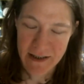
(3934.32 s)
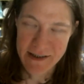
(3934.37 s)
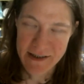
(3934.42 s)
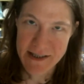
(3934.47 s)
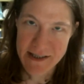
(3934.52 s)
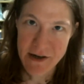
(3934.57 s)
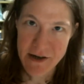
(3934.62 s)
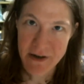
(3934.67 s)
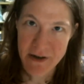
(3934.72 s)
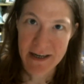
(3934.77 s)

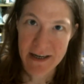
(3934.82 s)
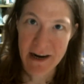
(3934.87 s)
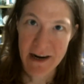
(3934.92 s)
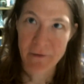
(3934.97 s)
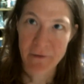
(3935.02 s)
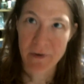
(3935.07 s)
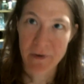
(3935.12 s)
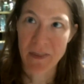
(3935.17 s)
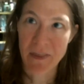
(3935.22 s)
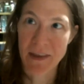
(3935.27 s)
started
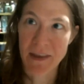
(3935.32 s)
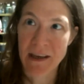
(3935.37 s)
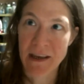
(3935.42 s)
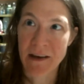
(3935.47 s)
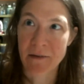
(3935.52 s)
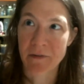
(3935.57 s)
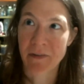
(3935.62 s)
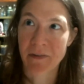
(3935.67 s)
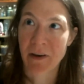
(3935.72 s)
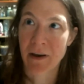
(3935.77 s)
out with
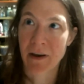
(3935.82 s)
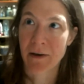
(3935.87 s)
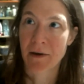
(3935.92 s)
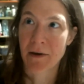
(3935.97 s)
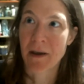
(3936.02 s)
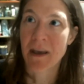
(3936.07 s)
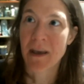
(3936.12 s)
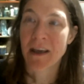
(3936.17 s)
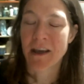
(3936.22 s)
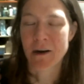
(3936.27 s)
thinking of
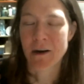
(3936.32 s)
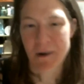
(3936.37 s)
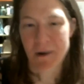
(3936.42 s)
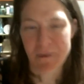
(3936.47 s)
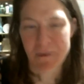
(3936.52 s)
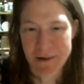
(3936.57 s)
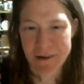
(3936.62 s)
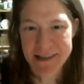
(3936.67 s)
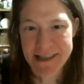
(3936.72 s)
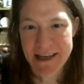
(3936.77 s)
my
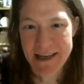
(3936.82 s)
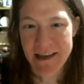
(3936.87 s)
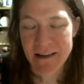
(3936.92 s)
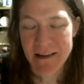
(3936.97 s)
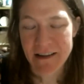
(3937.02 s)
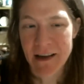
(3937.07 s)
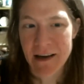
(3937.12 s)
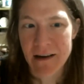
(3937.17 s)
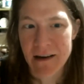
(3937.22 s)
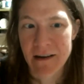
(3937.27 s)
friends in
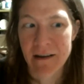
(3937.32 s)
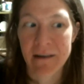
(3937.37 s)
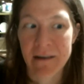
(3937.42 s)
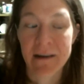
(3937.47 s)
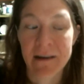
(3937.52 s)
Atlanta.